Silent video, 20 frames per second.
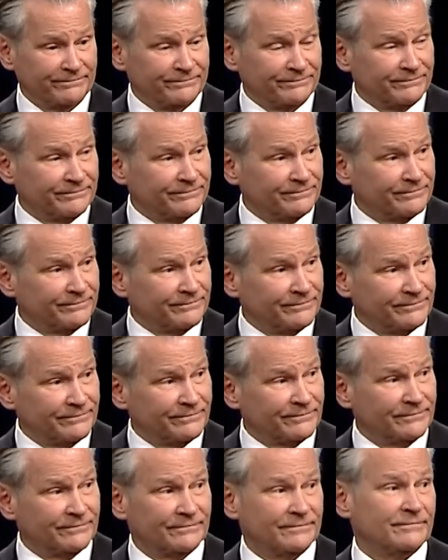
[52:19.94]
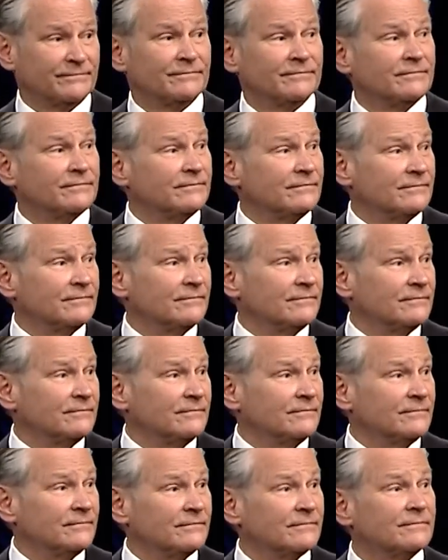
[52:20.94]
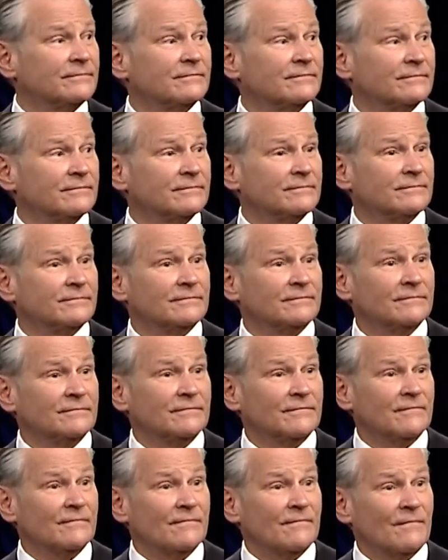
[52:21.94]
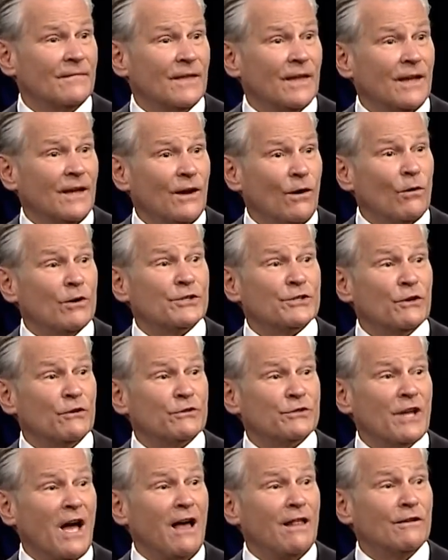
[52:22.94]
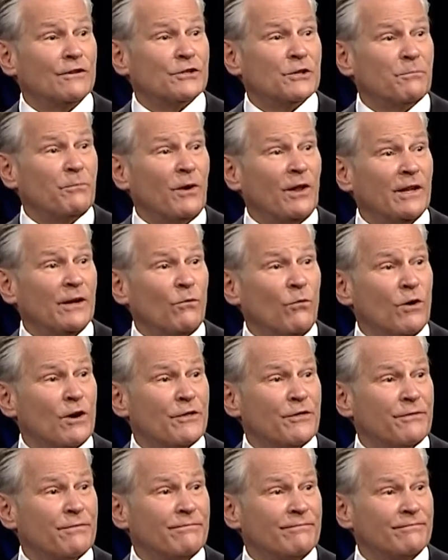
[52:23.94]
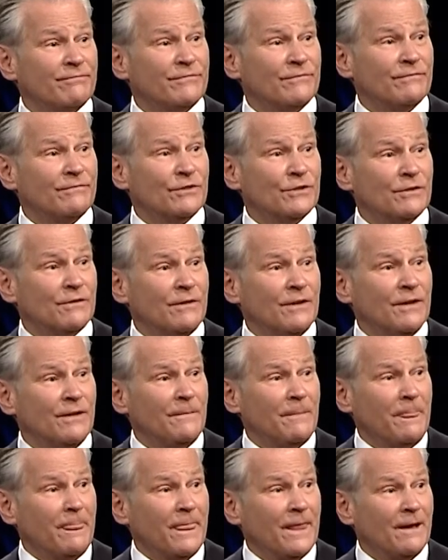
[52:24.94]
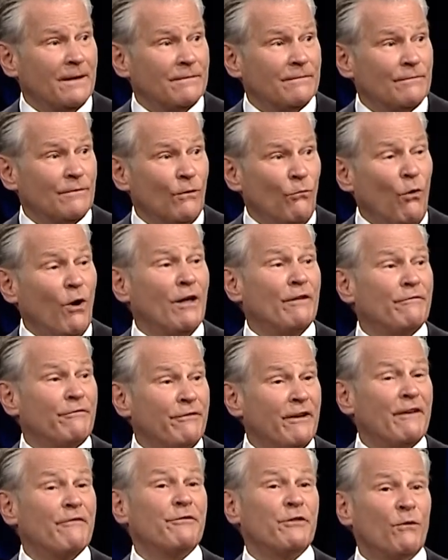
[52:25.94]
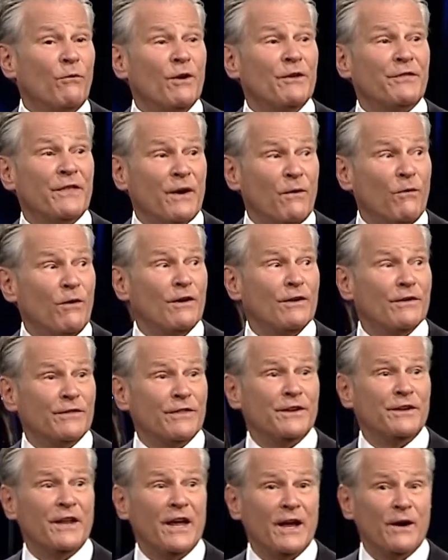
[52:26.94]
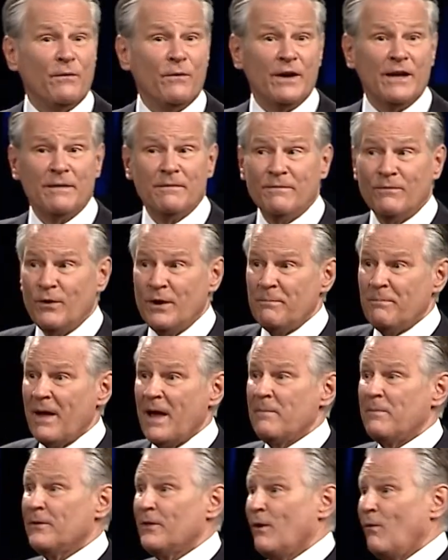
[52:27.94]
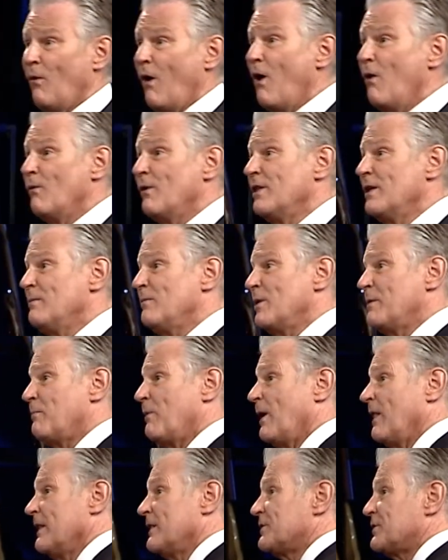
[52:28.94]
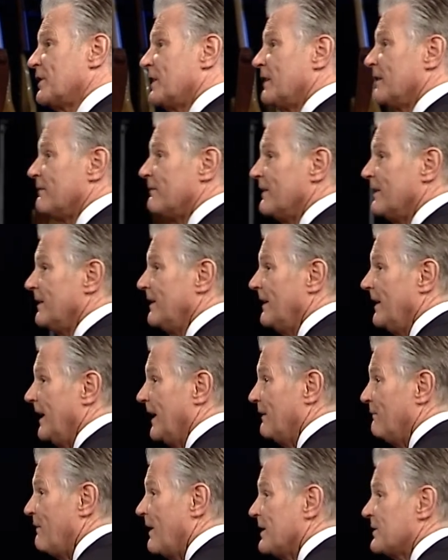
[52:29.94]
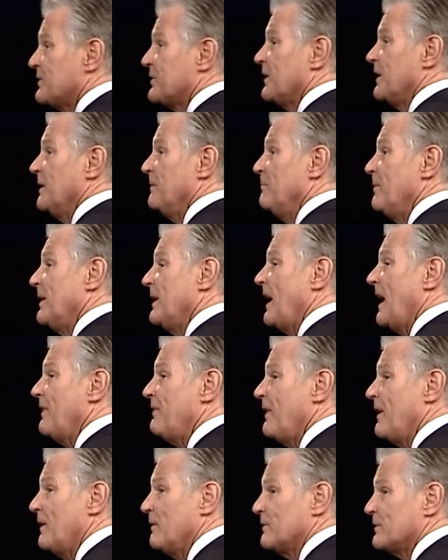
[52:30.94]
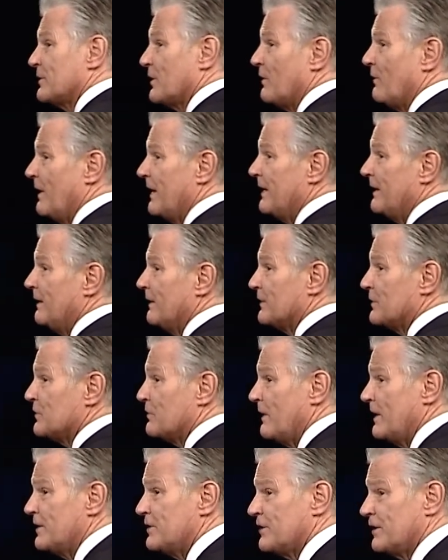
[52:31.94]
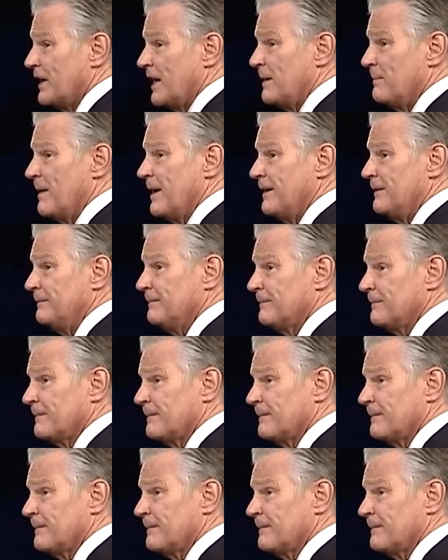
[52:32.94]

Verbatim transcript: Amen. Of course, those dollars are probably worth one-fifth of what they were the day we, we papered the wall with them. We probably should have invested them, but I thought it was a great illustration, amen?